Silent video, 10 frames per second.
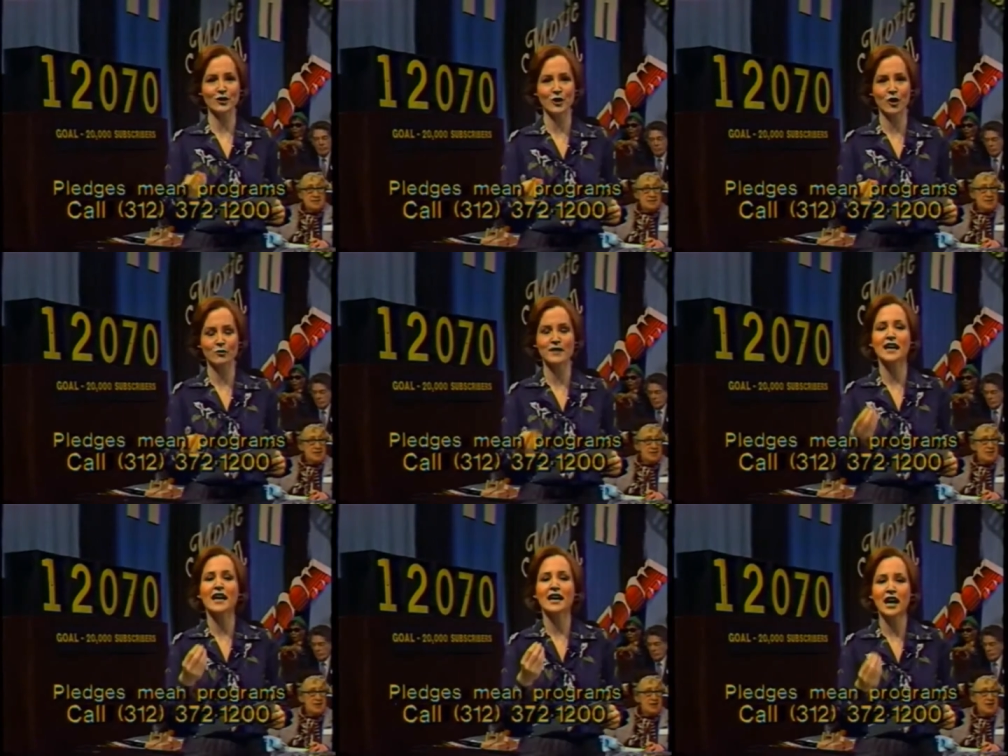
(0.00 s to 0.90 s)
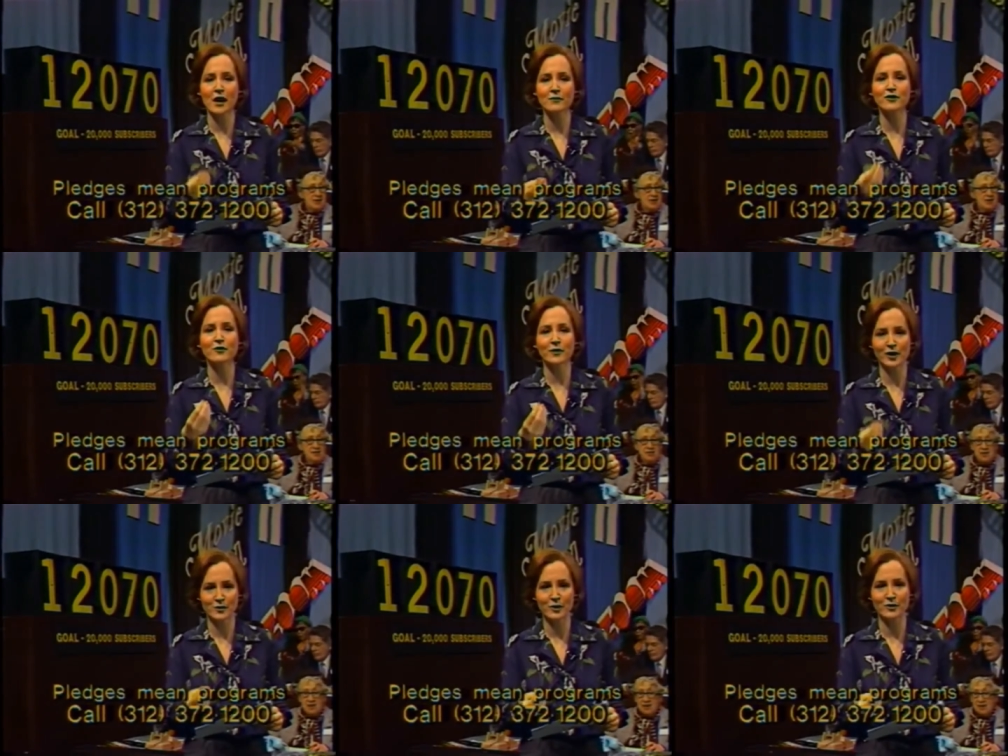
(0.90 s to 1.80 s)
homes comes from the
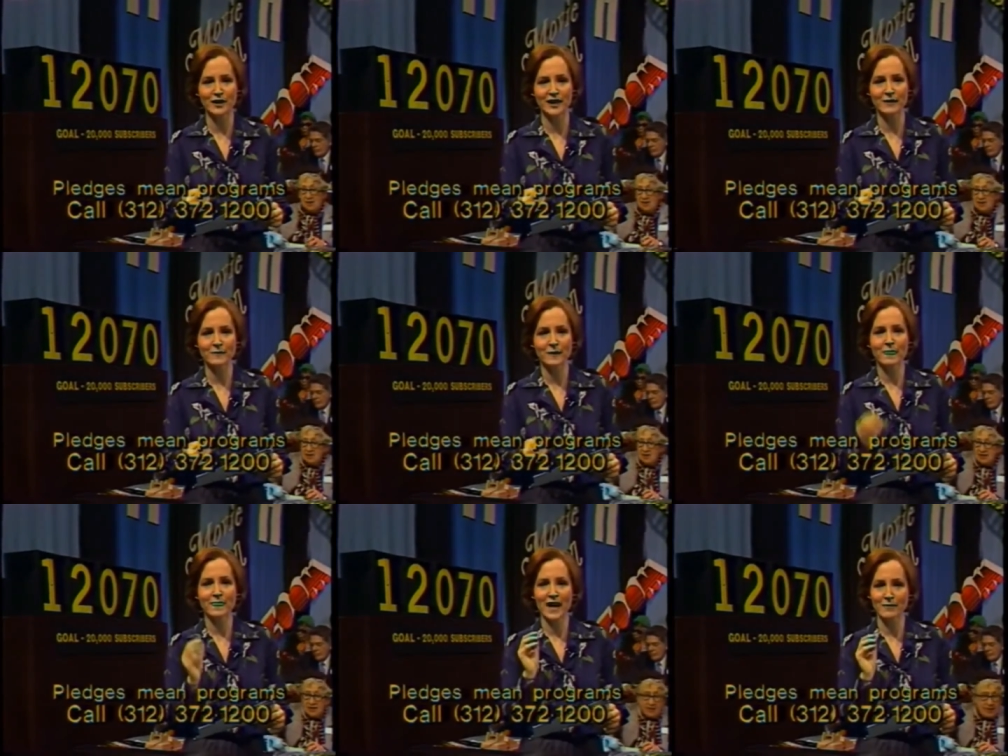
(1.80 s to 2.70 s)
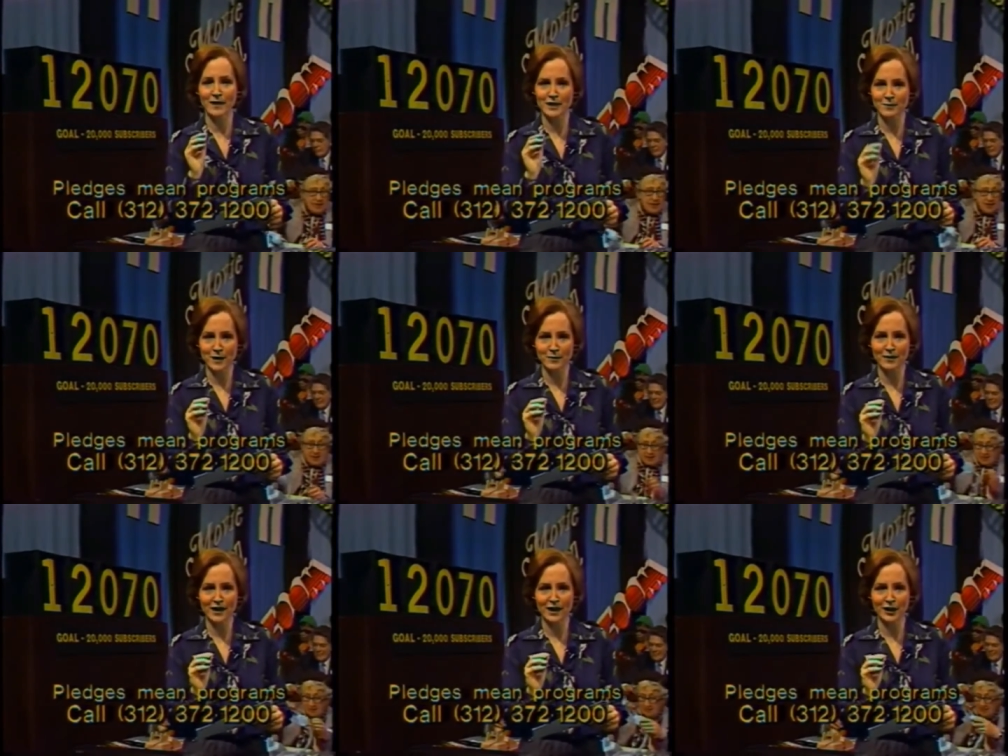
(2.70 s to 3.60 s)
community. That means people
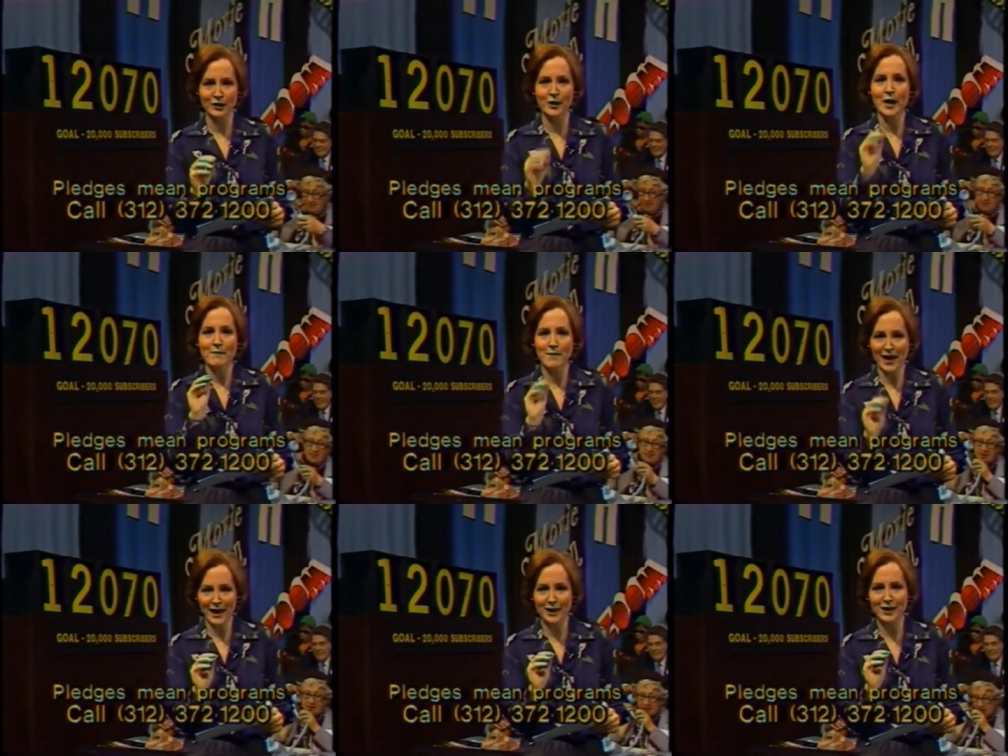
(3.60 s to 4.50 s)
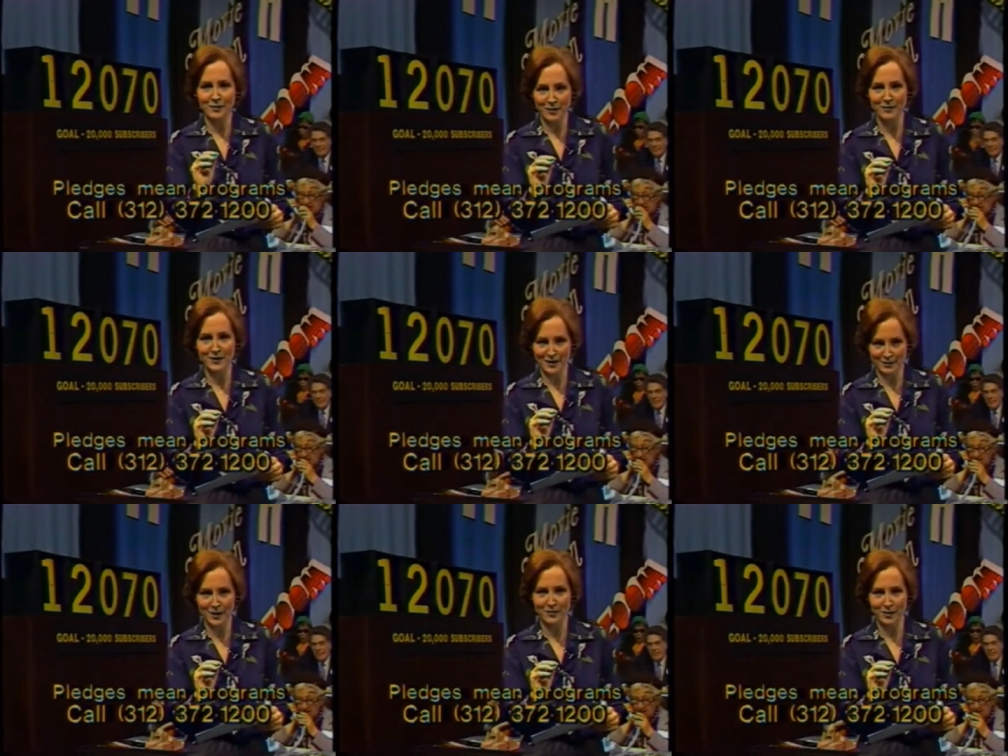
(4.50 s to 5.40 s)
like you making a commitment to
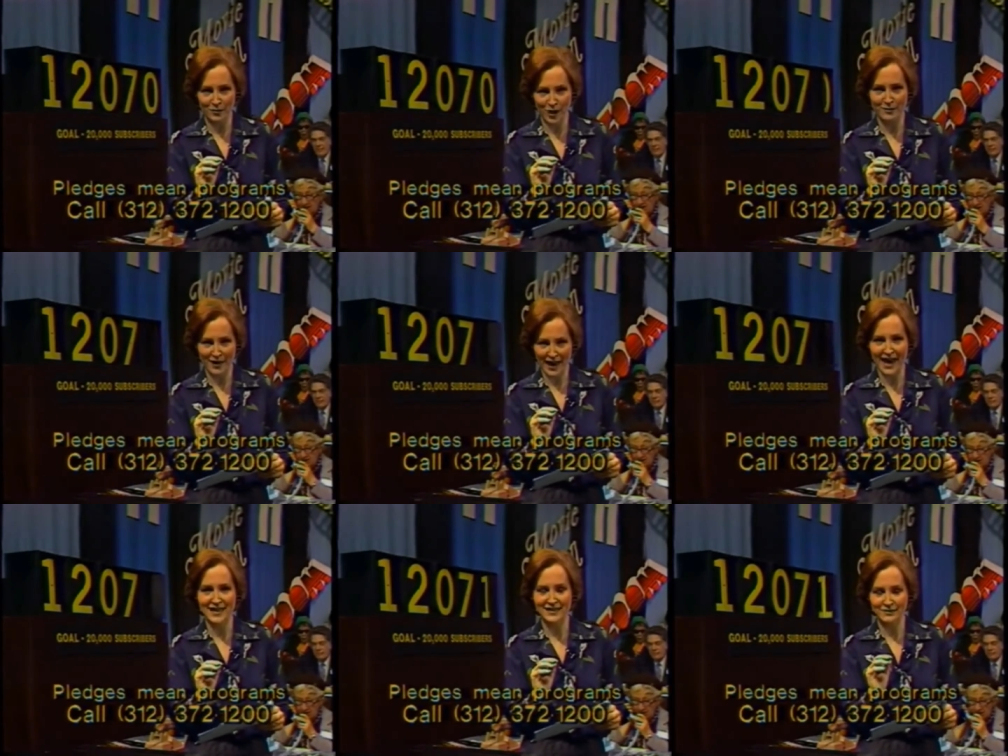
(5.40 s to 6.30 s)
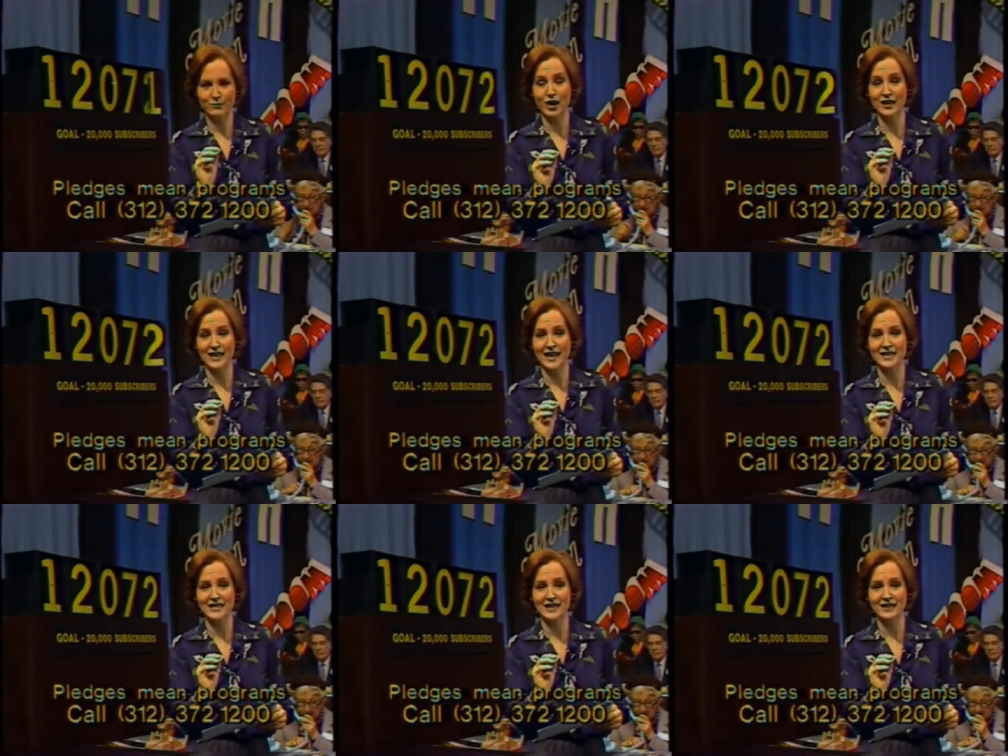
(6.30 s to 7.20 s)
public broadca
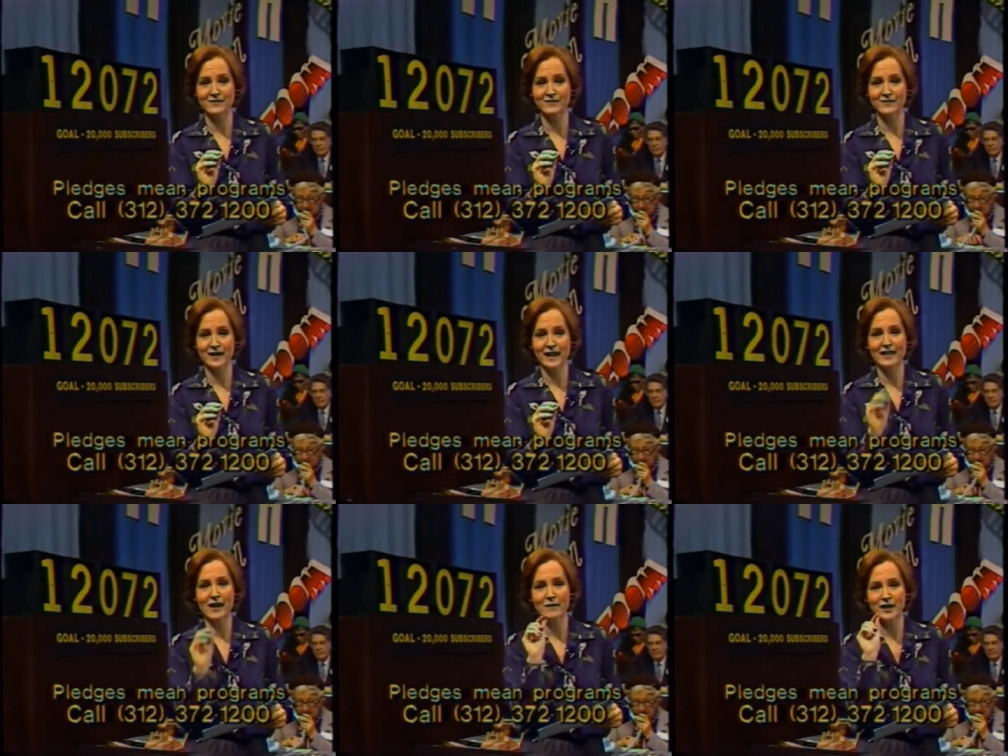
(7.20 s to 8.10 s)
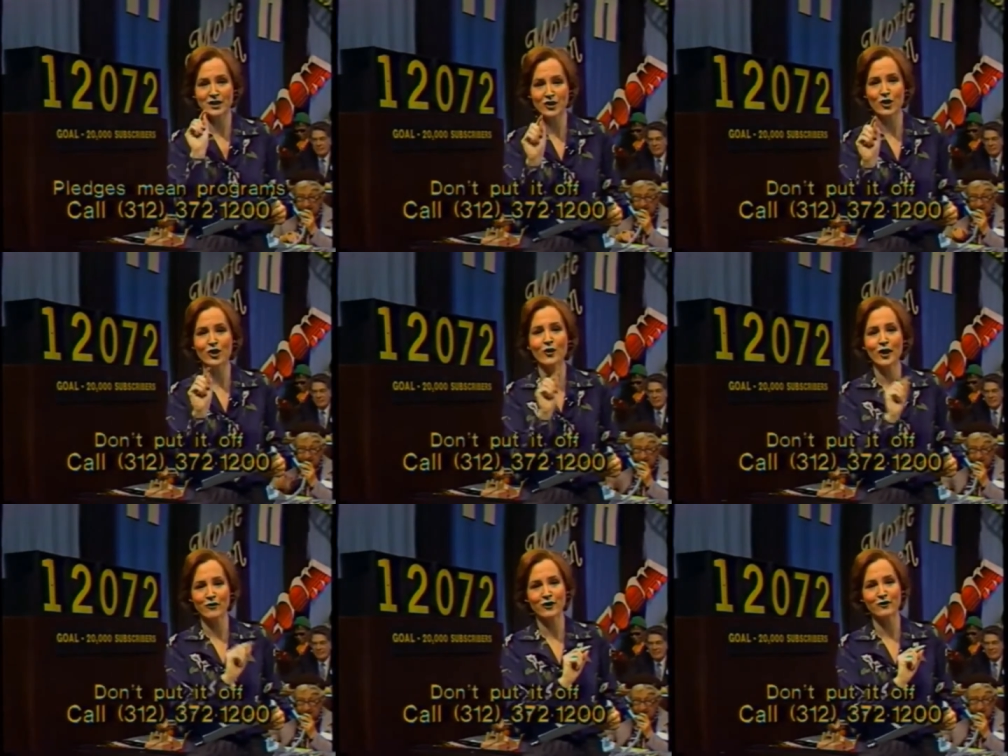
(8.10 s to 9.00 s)
broadcasting. That means you're going
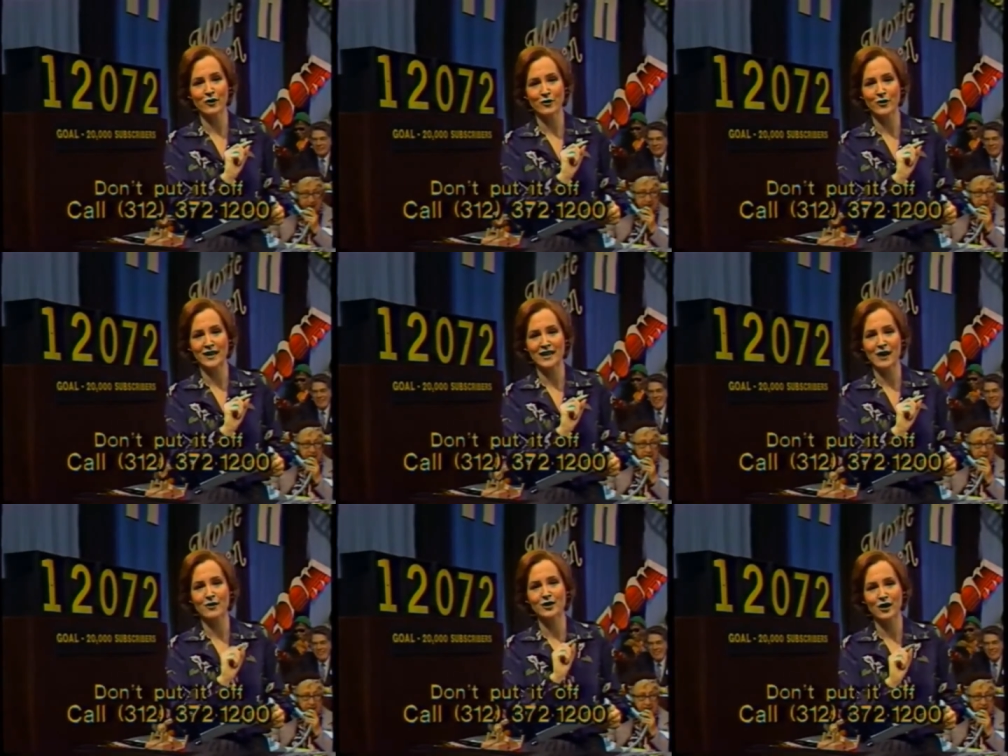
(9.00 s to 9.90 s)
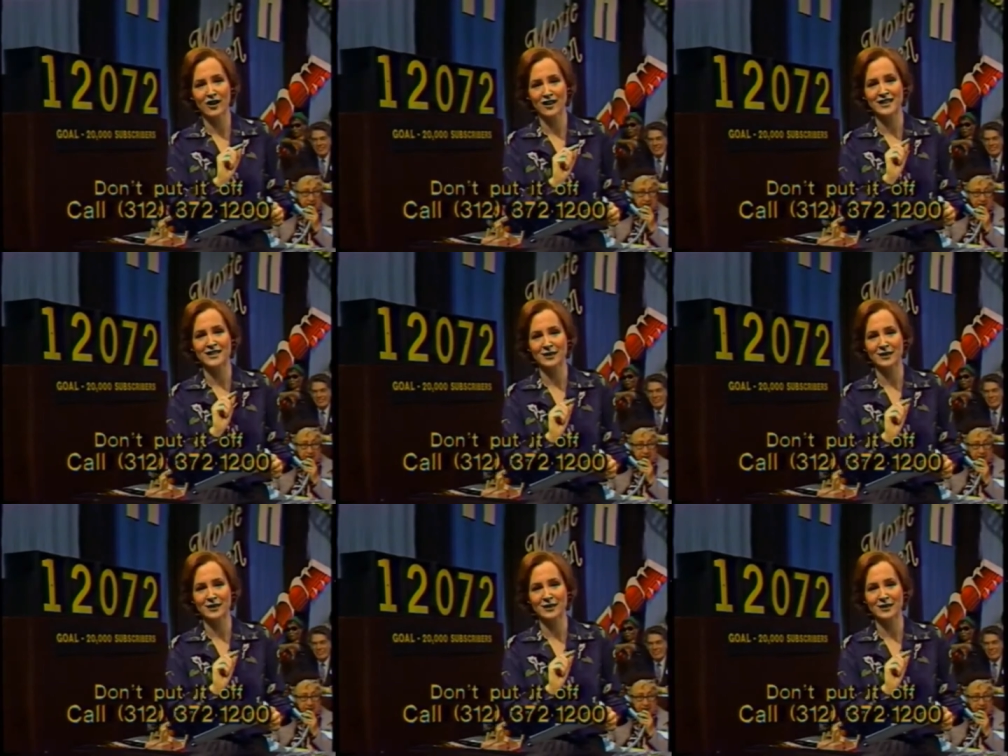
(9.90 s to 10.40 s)
over to the phone right now and calling us at